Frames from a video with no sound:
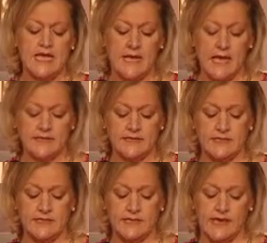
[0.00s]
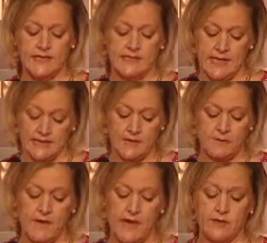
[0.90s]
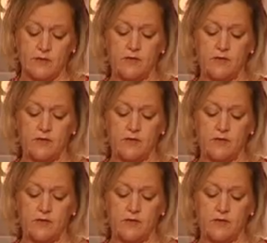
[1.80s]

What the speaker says: In 1995,